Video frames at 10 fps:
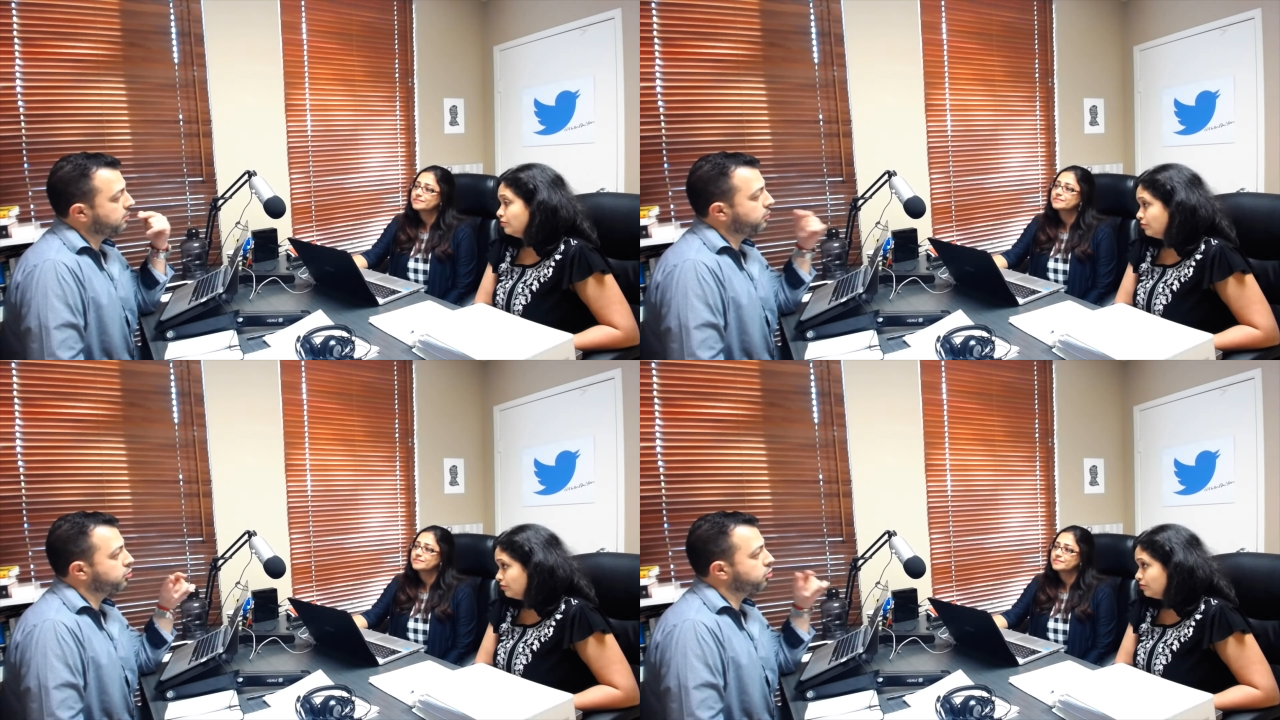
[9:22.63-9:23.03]

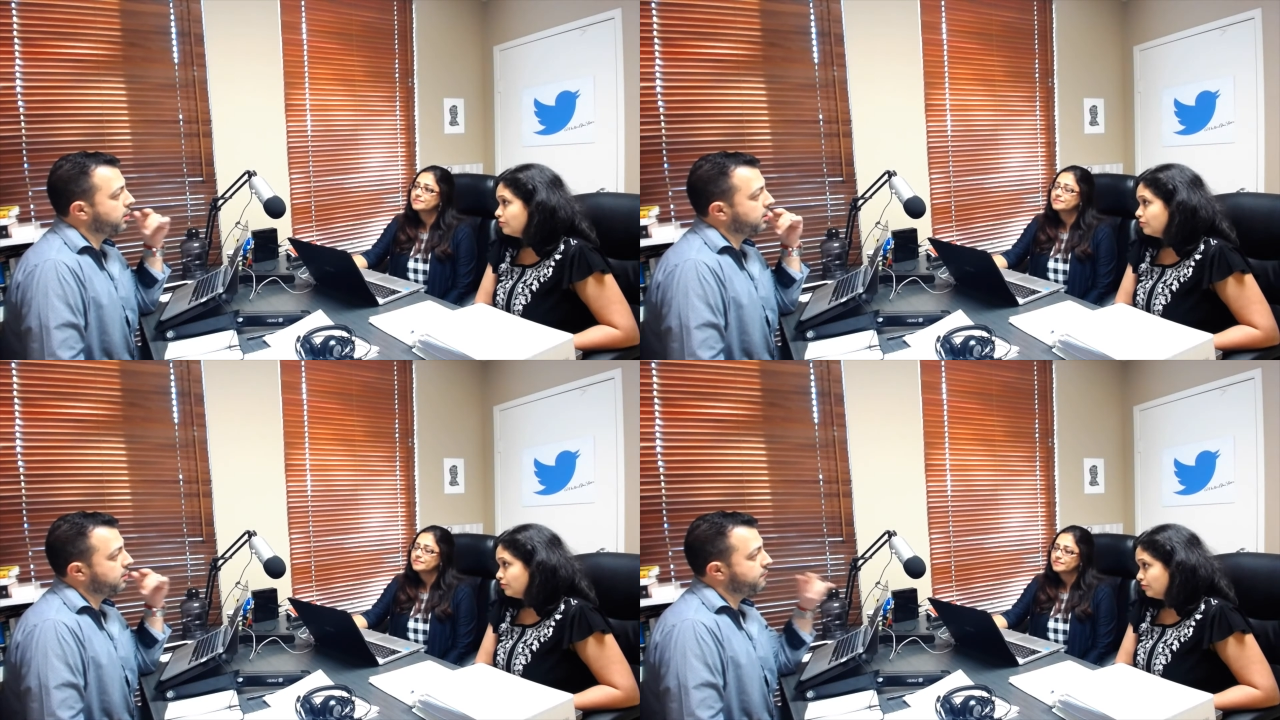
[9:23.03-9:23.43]
Speaker 1: we're
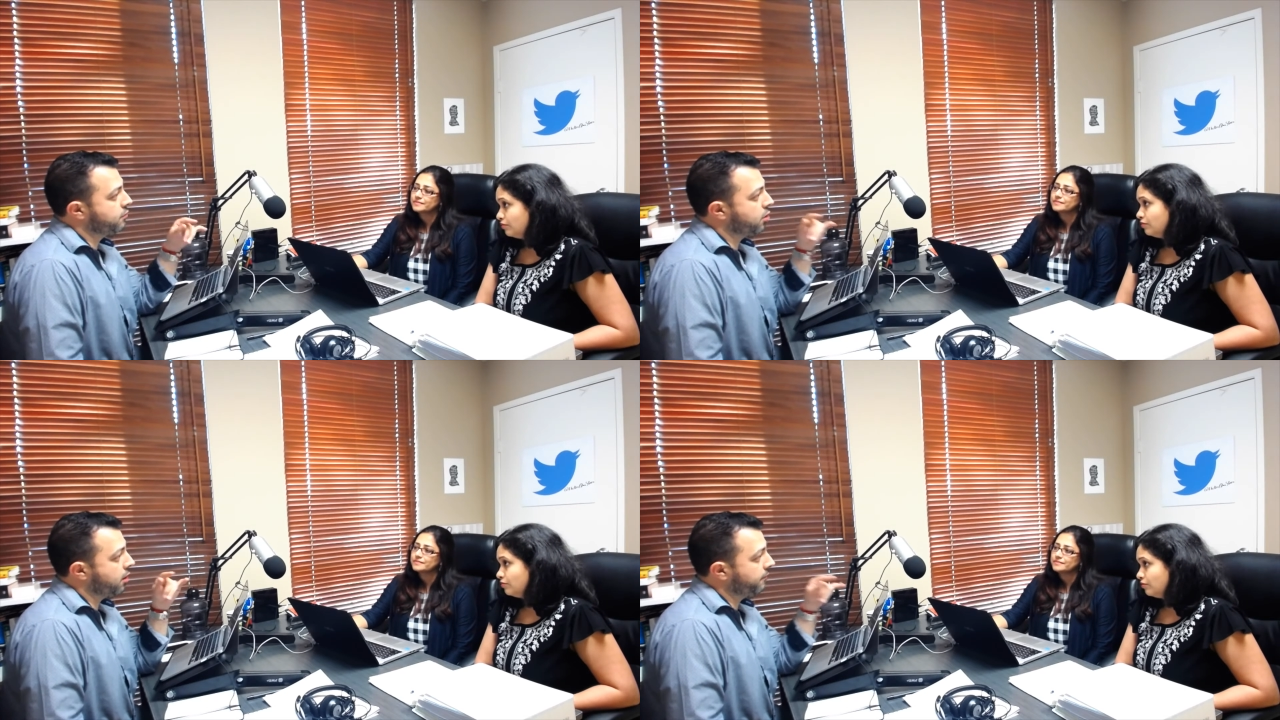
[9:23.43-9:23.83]
trying to give you
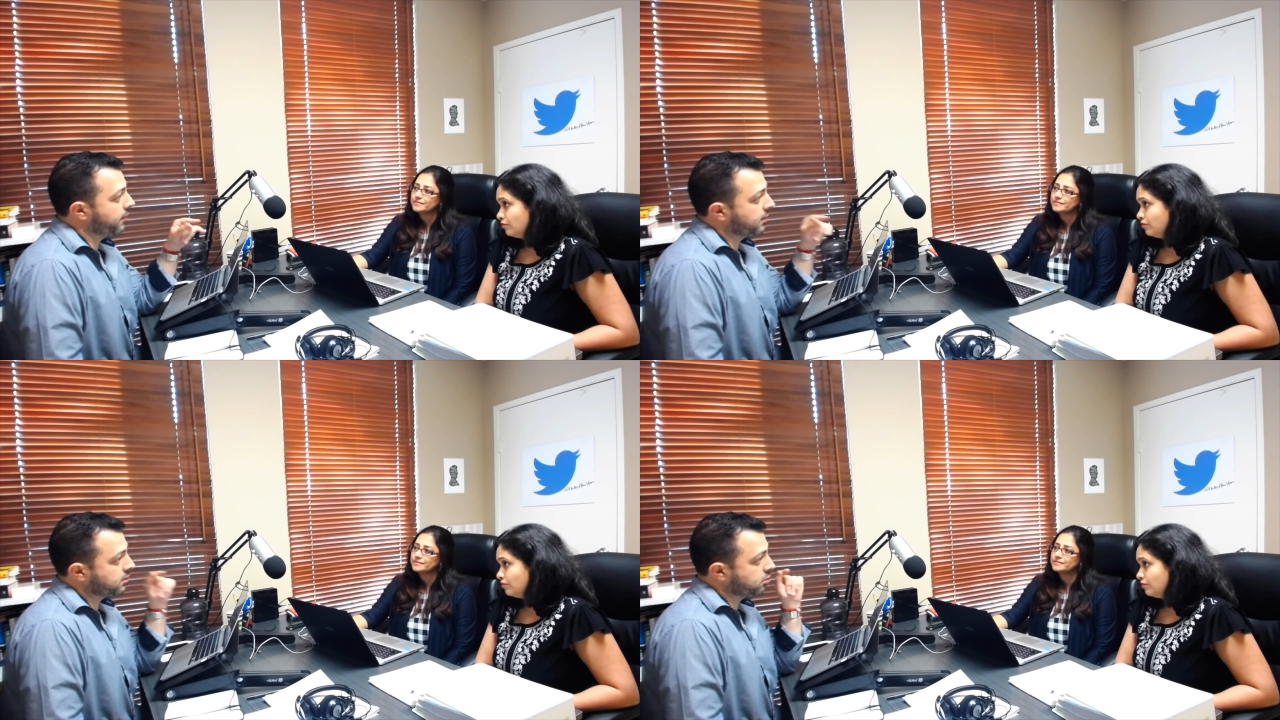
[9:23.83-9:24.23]

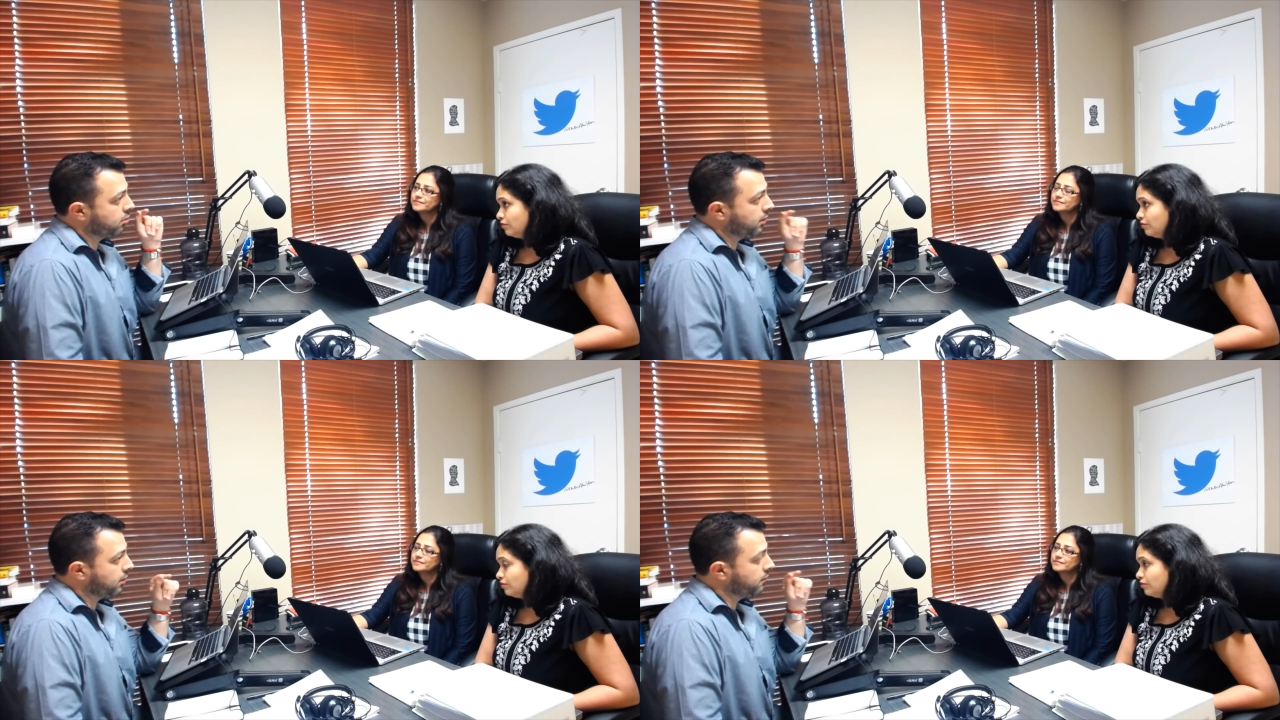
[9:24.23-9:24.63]
confidence so you
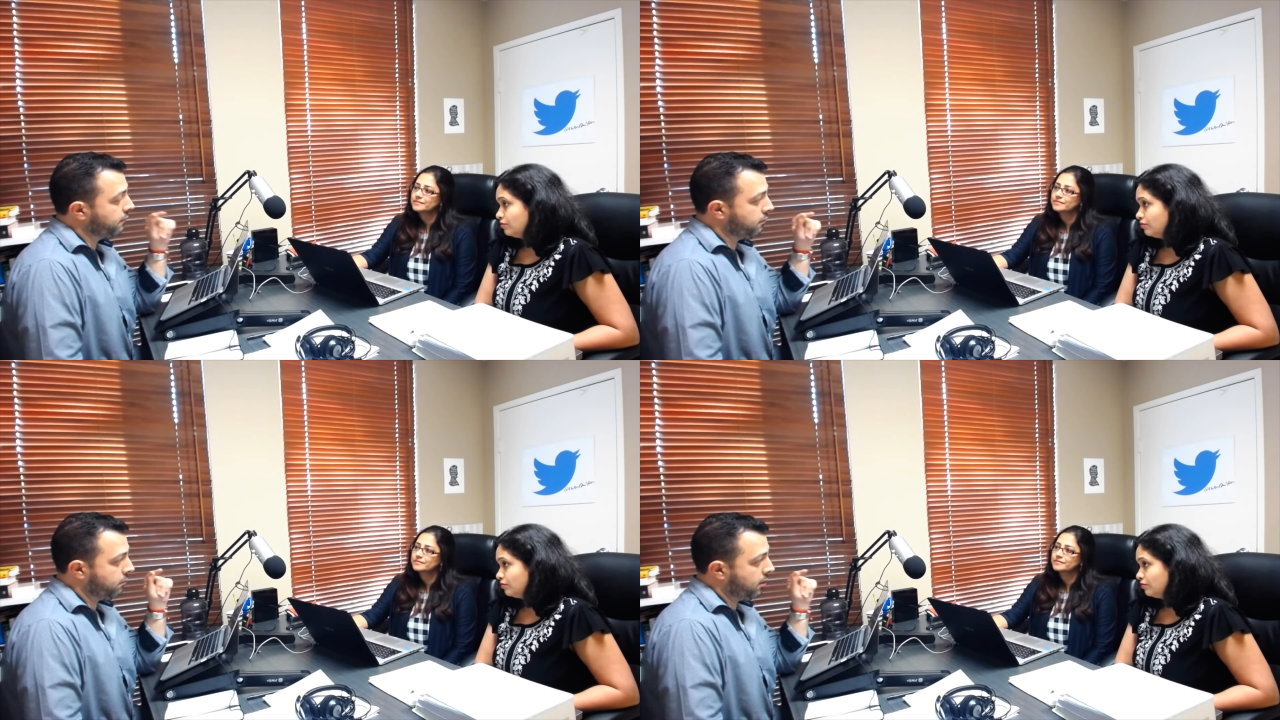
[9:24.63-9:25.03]
can
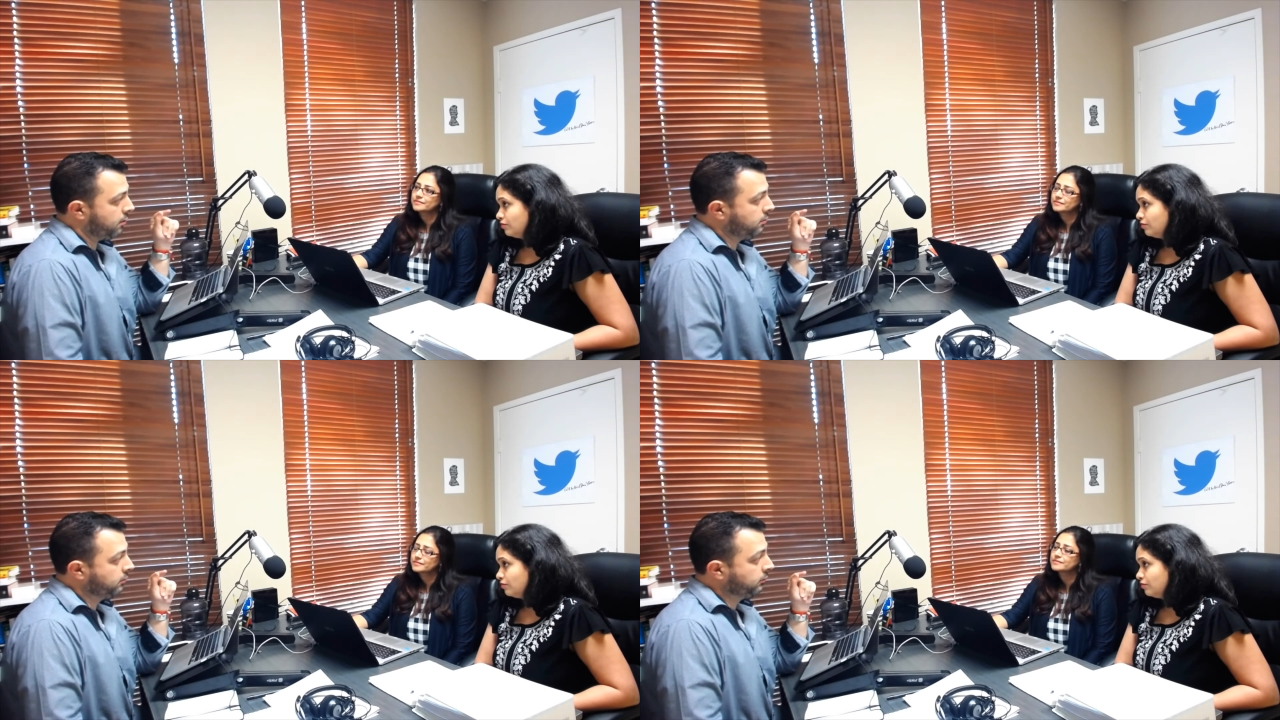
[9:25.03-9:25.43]
interview well
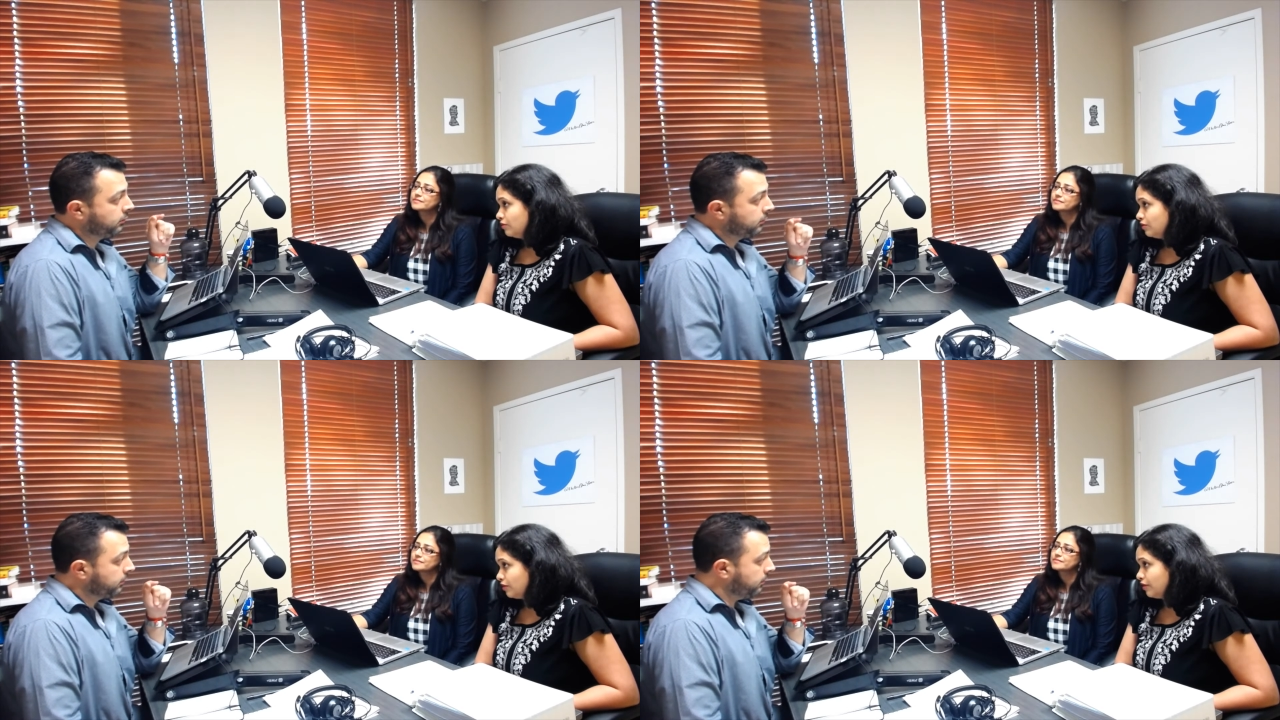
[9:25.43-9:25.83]

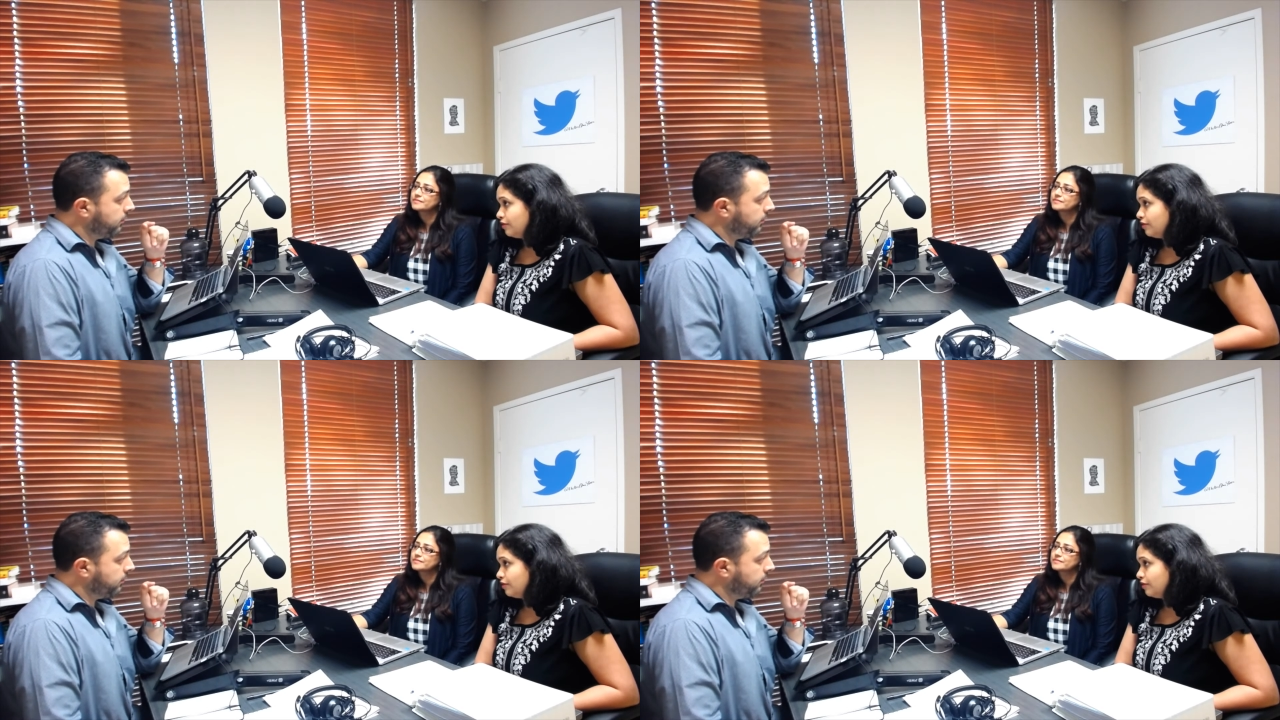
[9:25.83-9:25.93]
mm-hmm.